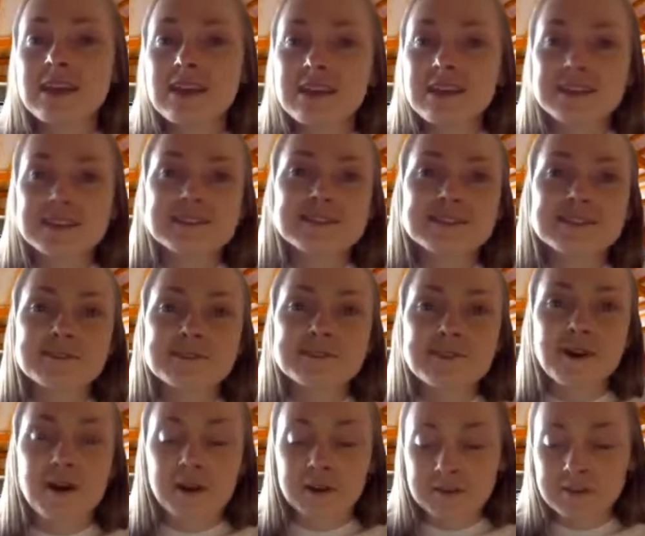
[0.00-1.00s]
is to
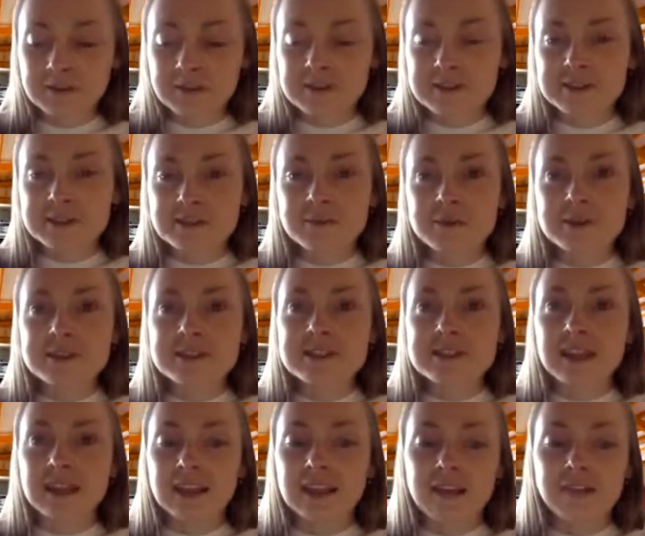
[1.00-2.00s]
talk to customers
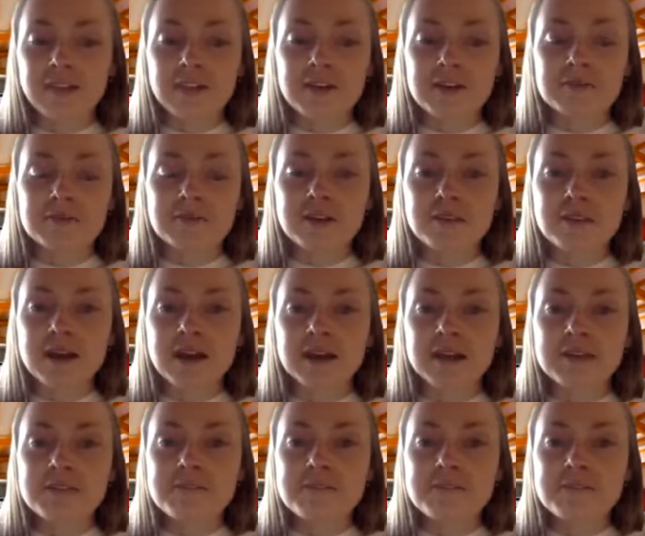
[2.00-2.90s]
and get their feedback.